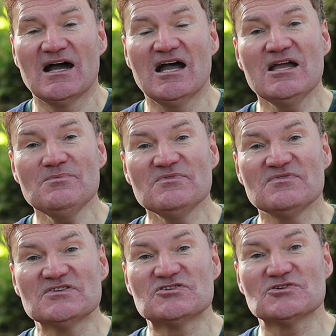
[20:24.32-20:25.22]
I hope
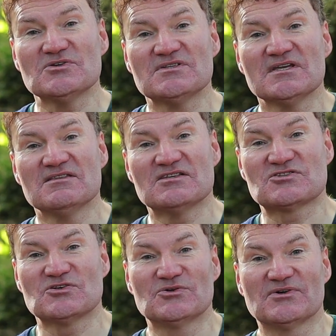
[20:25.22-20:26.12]
you've enjoyed this
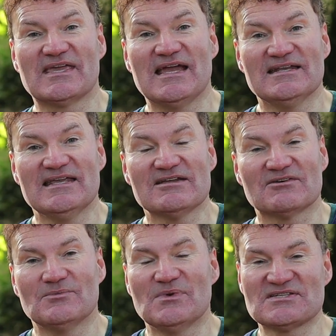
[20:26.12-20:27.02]
tour again
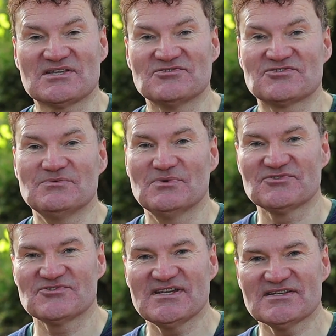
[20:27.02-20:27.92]
here on West Country
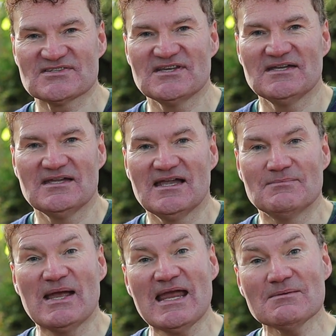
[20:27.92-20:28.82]
Wanderings.
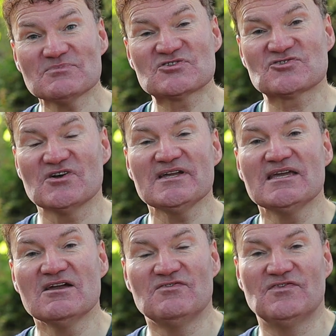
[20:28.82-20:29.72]
Perhaps try
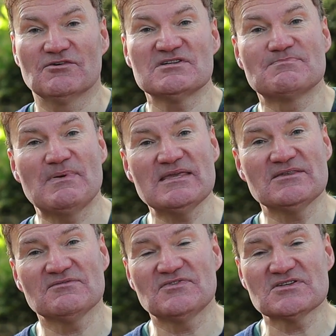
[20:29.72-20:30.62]
forest
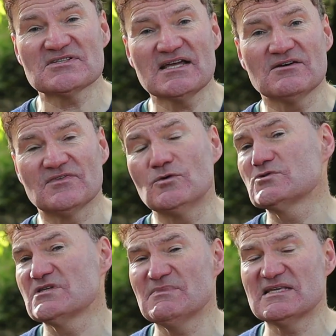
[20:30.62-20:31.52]
bathing for yourself.
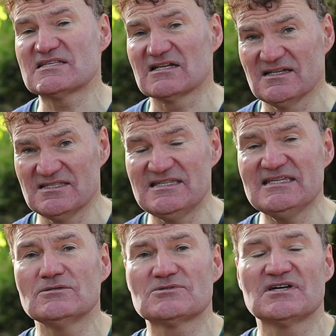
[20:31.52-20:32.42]
Autumn is an
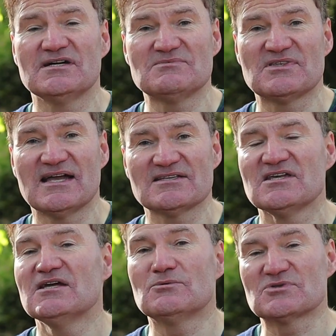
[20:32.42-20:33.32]
ideal time to that.
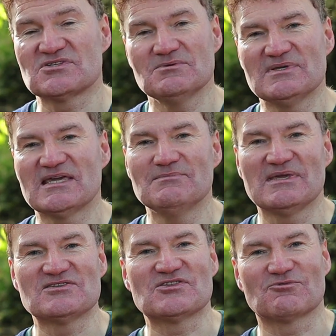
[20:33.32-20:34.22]
We'll soon be
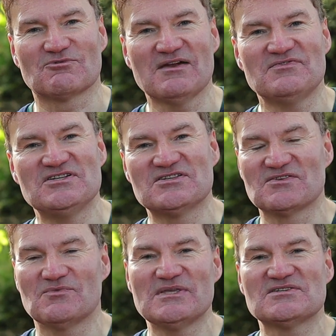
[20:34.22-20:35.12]
coming into the ravages
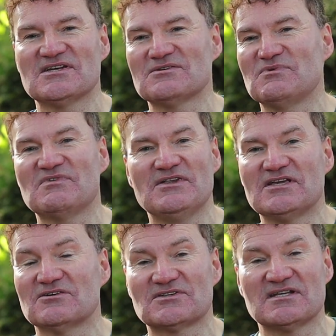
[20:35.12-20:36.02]
of winter. We've only
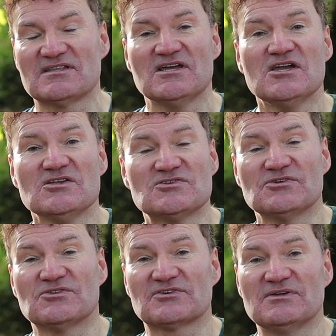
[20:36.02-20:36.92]
got another
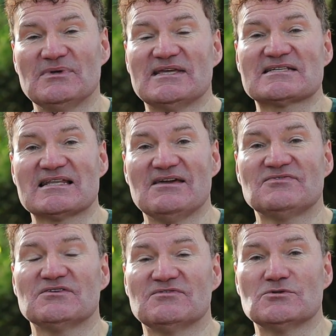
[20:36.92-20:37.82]
2 or 3 weeks
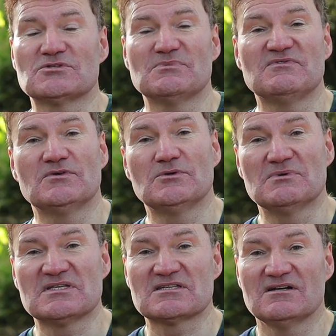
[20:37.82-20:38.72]
left of autumn before
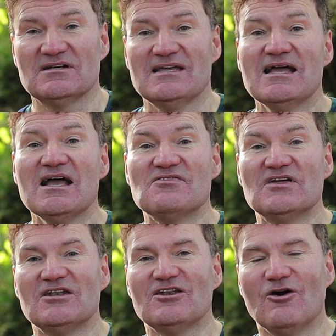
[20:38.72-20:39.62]
we start
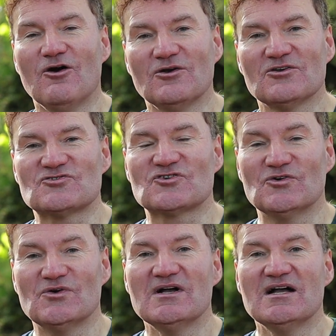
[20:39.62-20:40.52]
the long
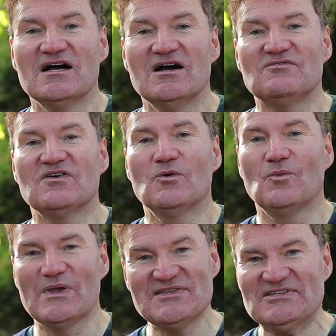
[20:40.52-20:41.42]
draw of
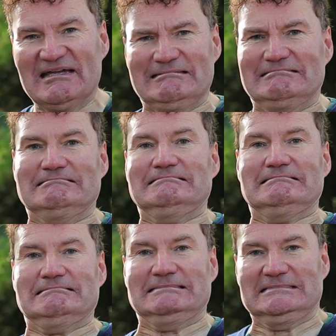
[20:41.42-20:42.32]
winter.
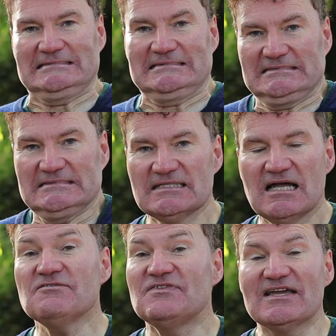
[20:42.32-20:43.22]
Ugh.
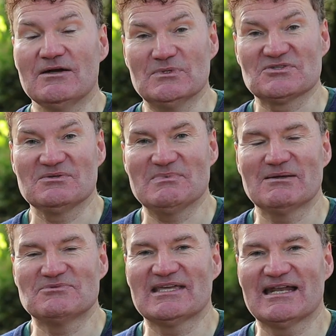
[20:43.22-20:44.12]
Hopefully I will still be
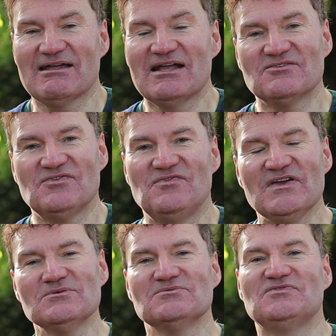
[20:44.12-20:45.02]
able to get out and
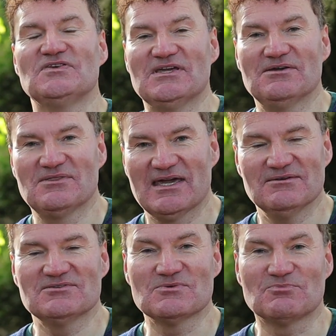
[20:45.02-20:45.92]
film for you
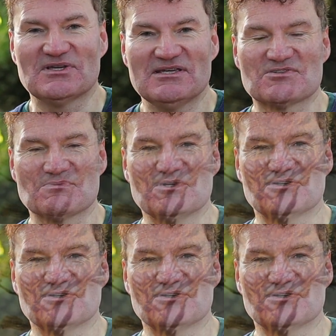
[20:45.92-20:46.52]
though, to bring you some